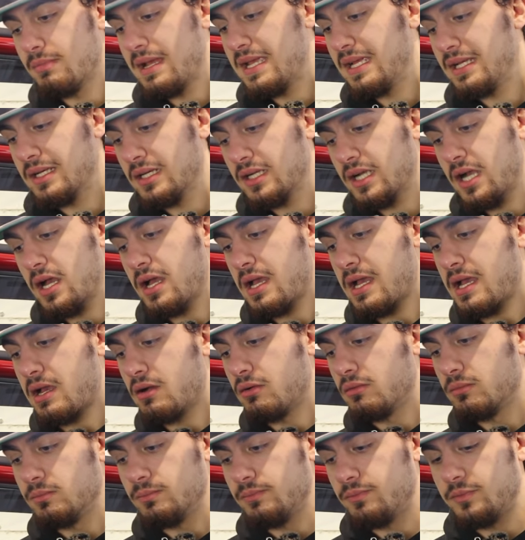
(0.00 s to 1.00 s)
make a
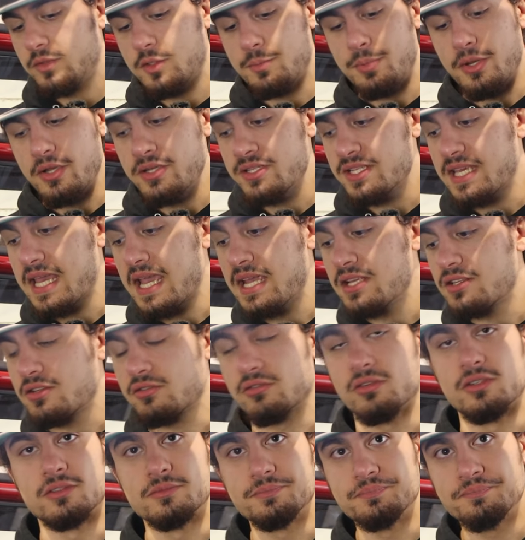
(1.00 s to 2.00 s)
cutout to put his
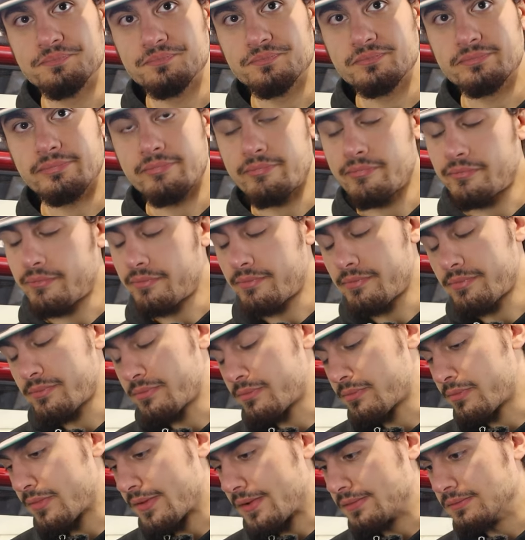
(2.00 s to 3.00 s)
gaiter on.
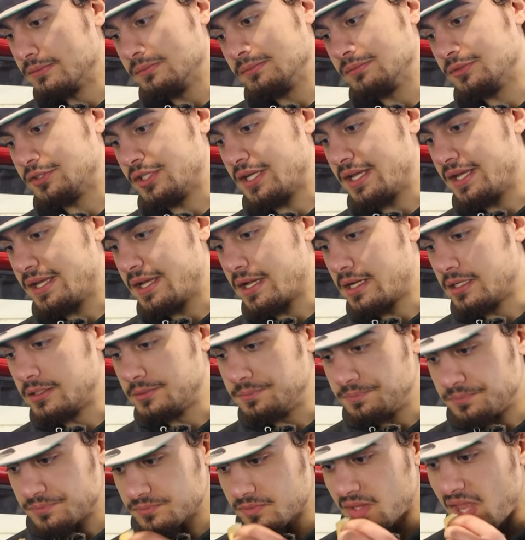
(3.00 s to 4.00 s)
So there you
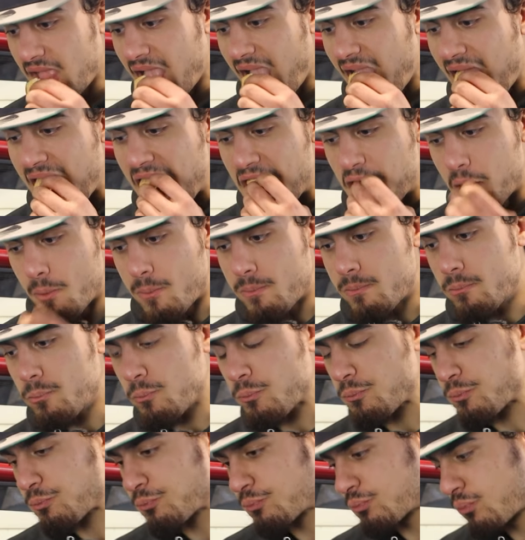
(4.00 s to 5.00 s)
go.
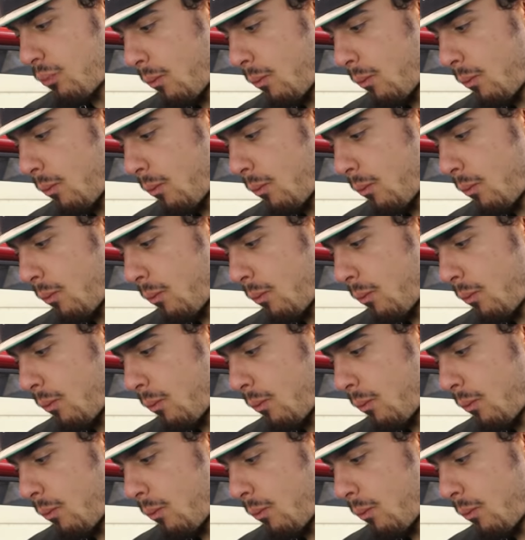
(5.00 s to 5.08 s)
Normally,